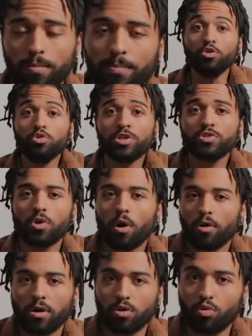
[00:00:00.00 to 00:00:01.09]
Unions are
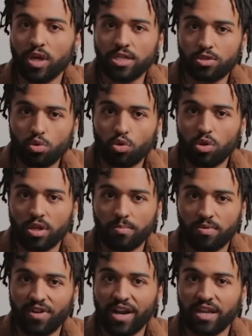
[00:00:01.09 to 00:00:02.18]
a great tool in
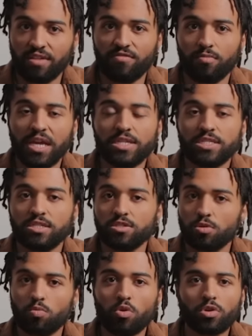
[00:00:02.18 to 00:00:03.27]
providing information to
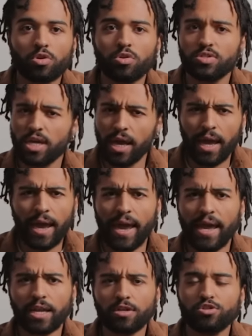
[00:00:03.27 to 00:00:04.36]
workers
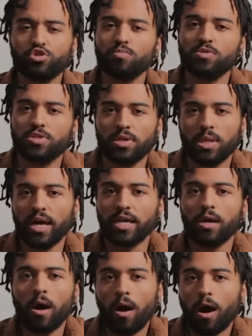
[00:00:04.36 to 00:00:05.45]
and consumers alike
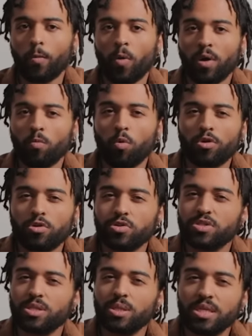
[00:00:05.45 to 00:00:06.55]
on why workers
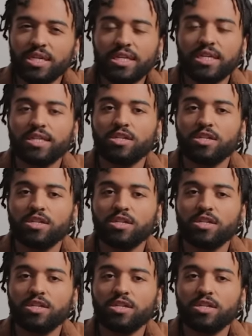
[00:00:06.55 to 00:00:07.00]
leading the